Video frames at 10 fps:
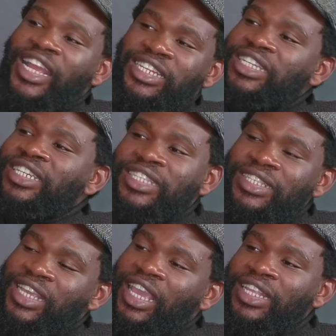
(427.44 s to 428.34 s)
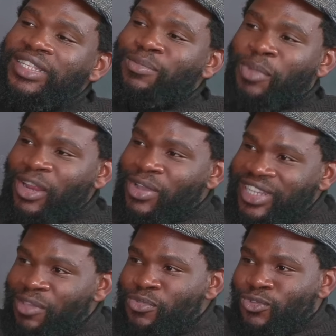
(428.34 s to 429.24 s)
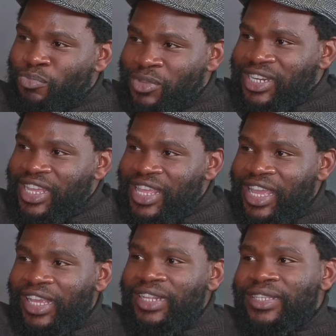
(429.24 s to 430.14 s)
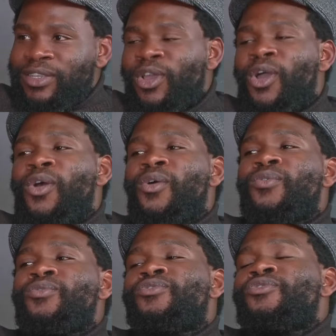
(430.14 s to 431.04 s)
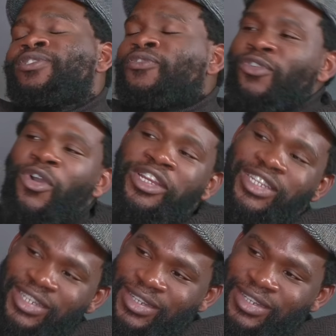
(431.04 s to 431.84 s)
that he is ANC, but he was able to betray the ANC. Who is Floyd?